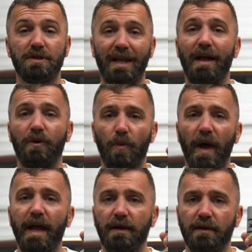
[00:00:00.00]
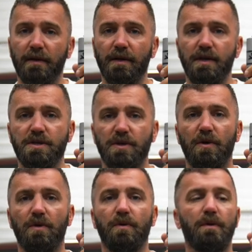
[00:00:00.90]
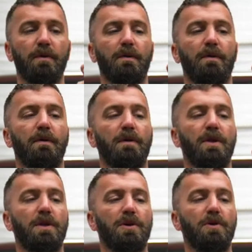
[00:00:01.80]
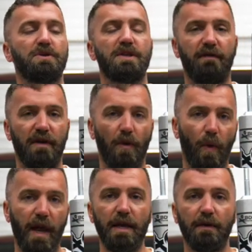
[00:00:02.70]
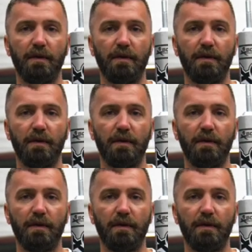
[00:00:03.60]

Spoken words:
lighter weight. So you're saving weight,